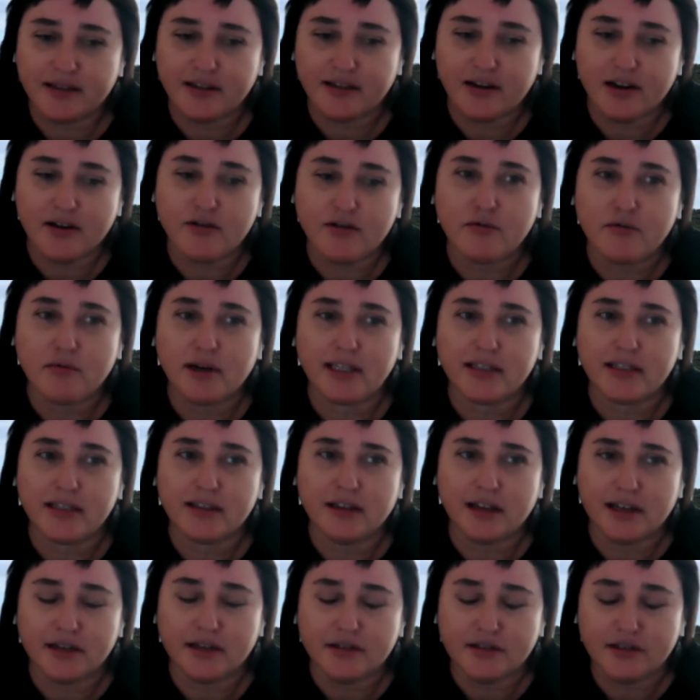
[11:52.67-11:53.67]
I always
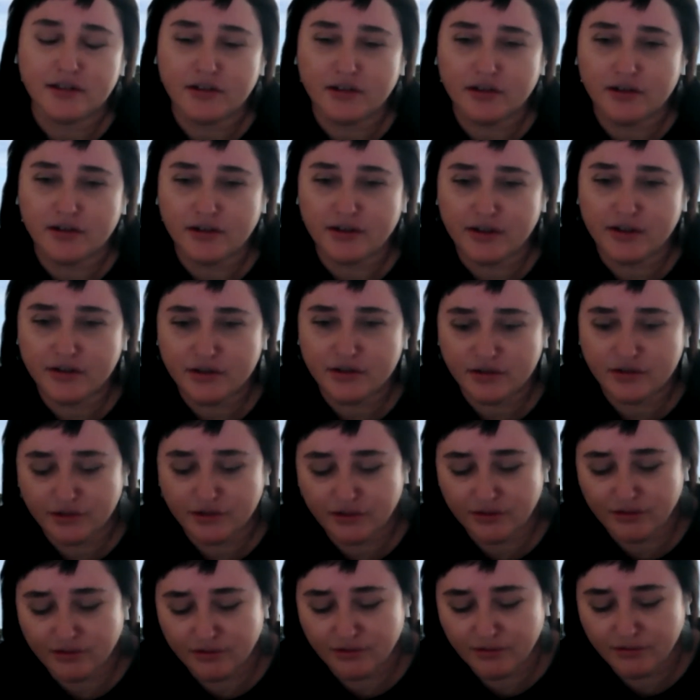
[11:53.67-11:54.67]
like to go
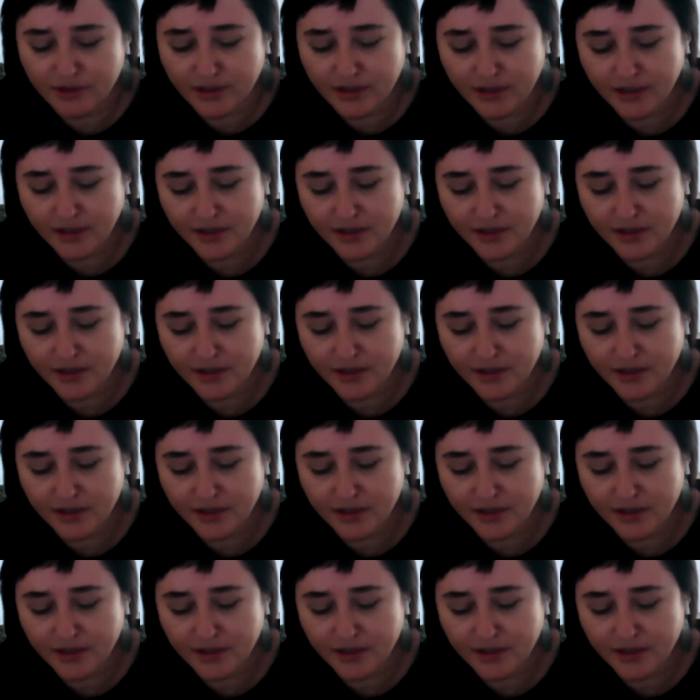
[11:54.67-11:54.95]
to,